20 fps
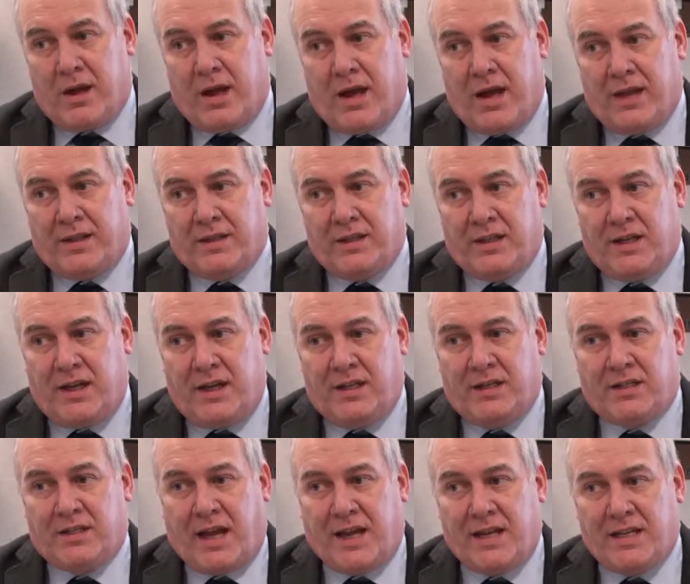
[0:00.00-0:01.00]

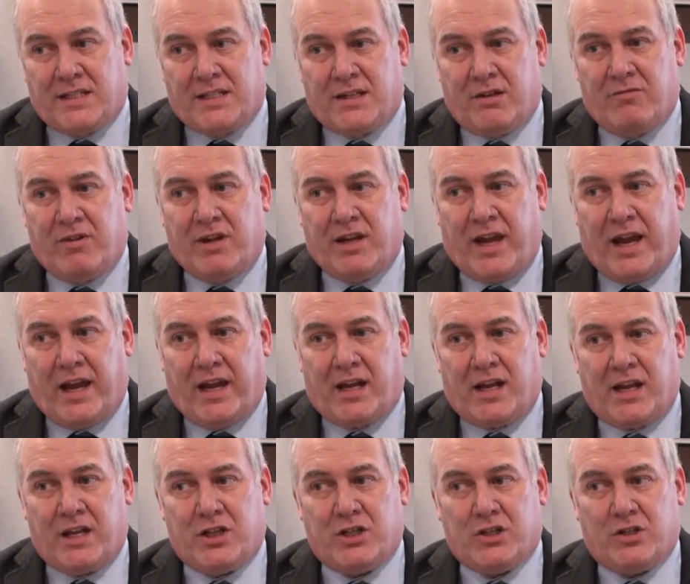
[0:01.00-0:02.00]
the data
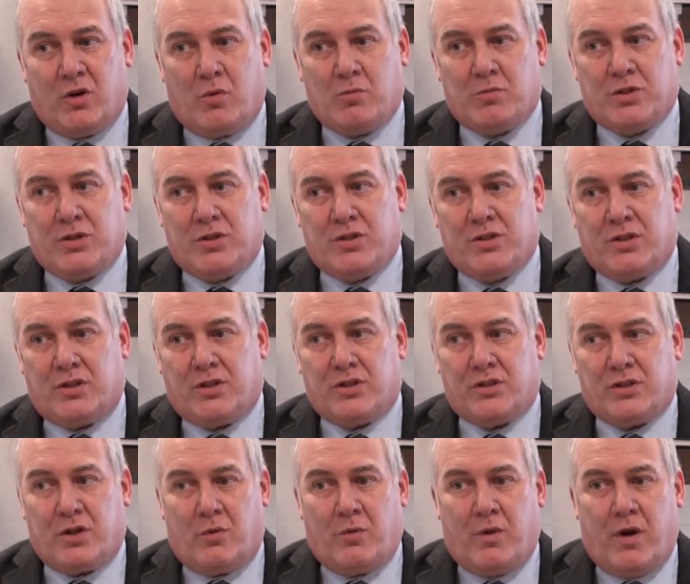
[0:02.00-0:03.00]
recalculation options on the
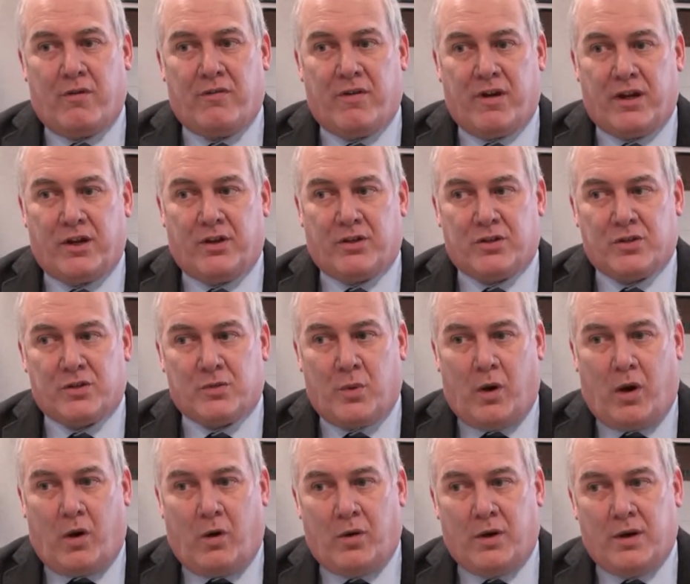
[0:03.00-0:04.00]
software are very good as
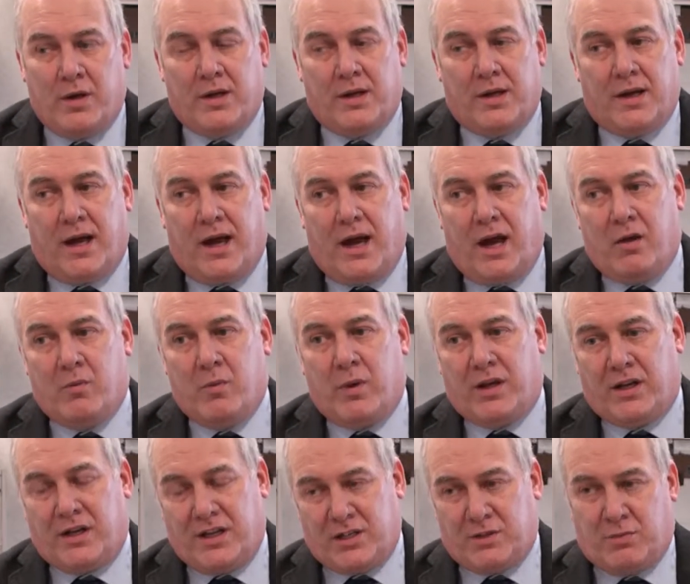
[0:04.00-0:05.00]
well. We
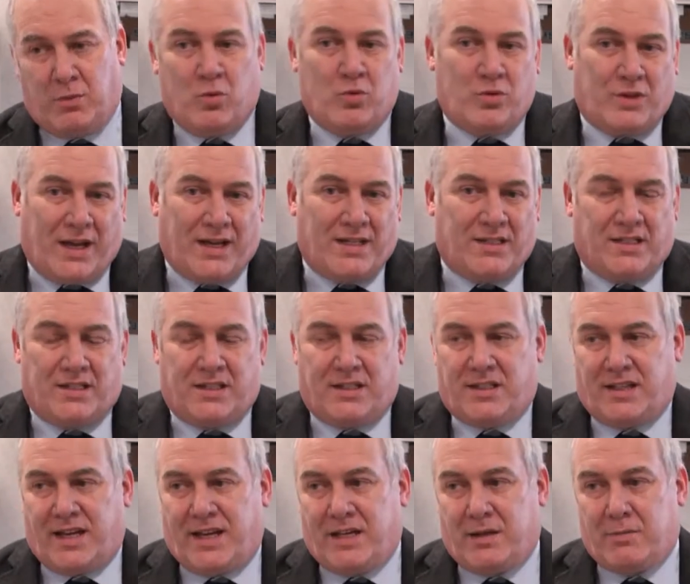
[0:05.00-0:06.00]
can export data to
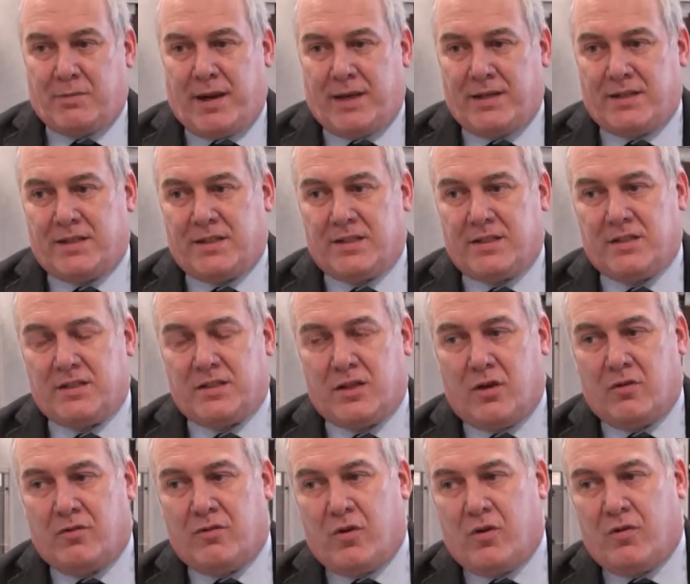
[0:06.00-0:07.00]
databases and
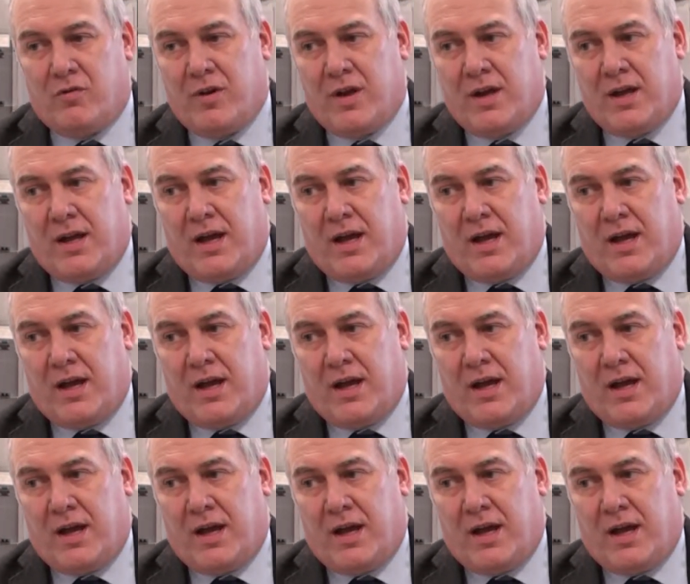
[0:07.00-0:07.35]
so forth.